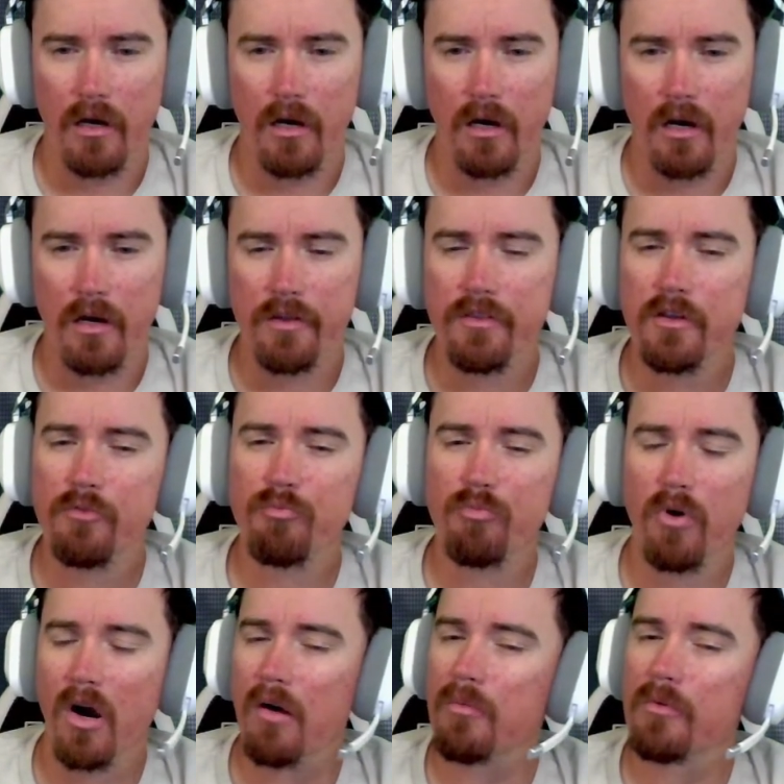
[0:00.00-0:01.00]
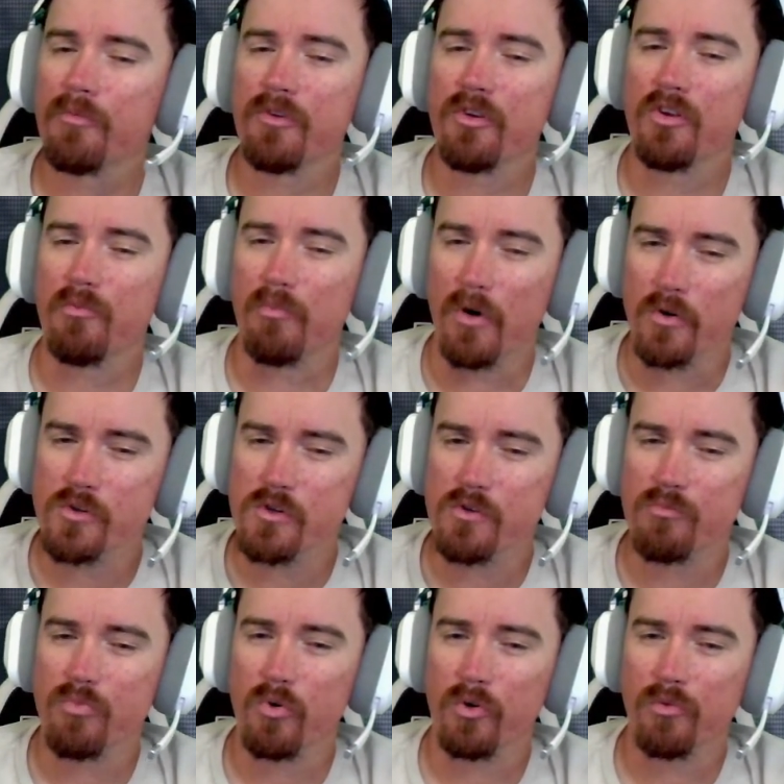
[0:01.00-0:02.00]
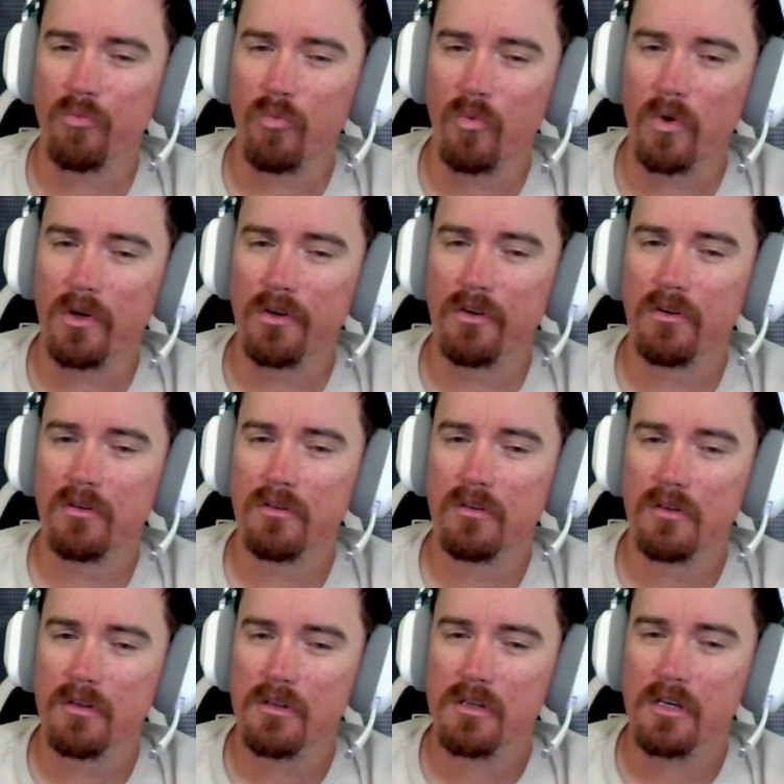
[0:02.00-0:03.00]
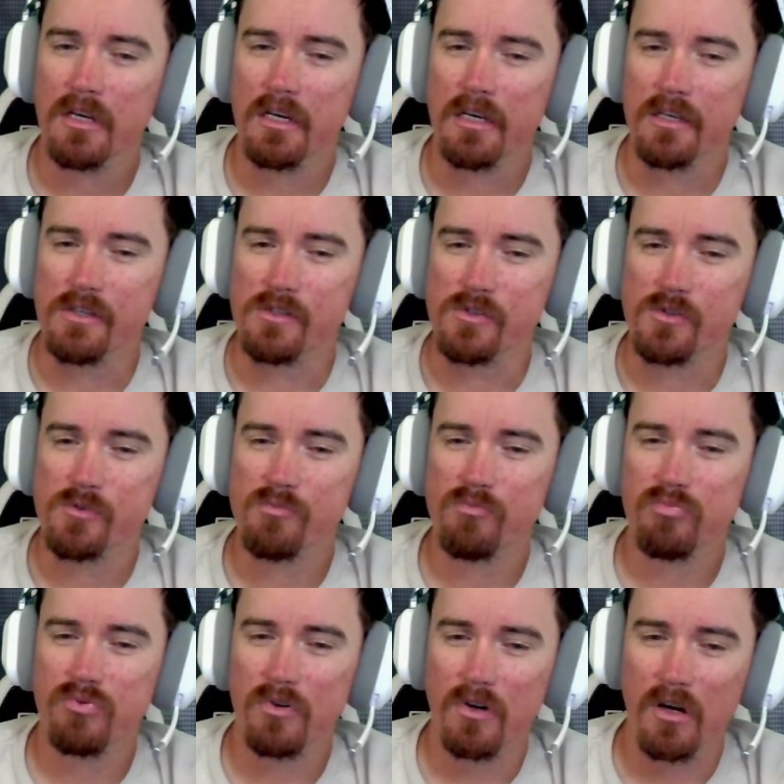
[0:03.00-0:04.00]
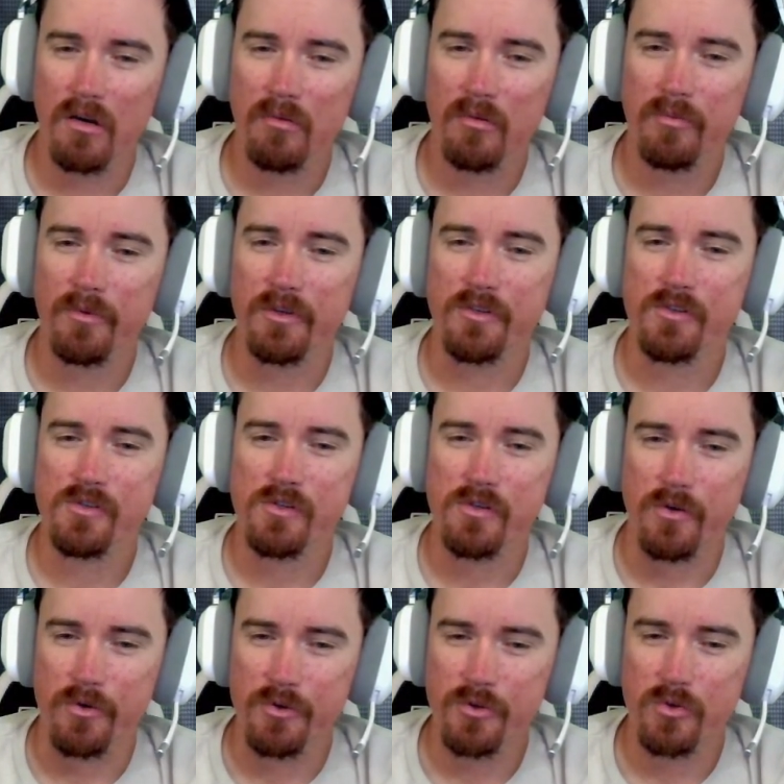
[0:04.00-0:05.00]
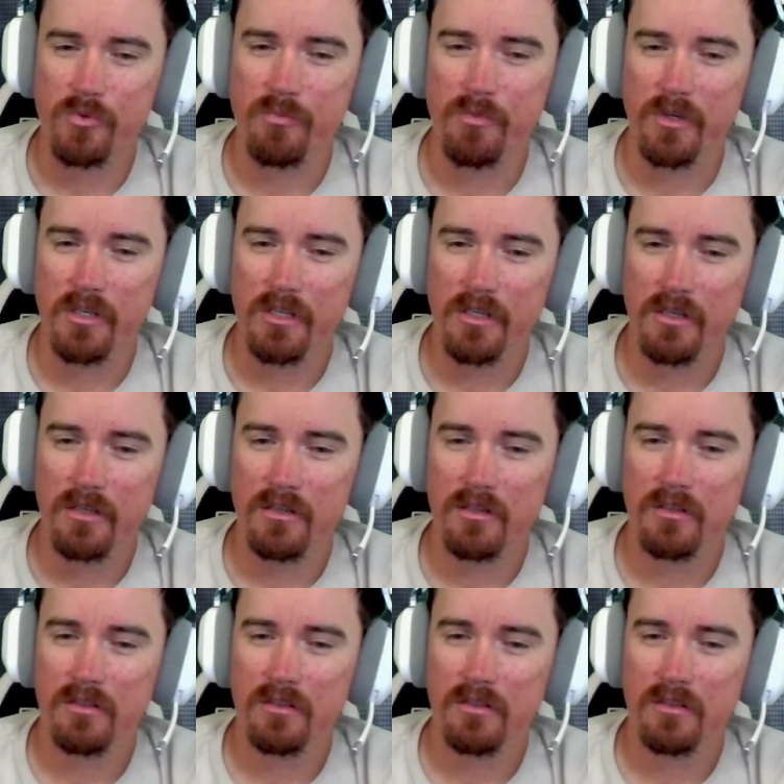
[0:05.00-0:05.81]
I think probably the most important one is probably social media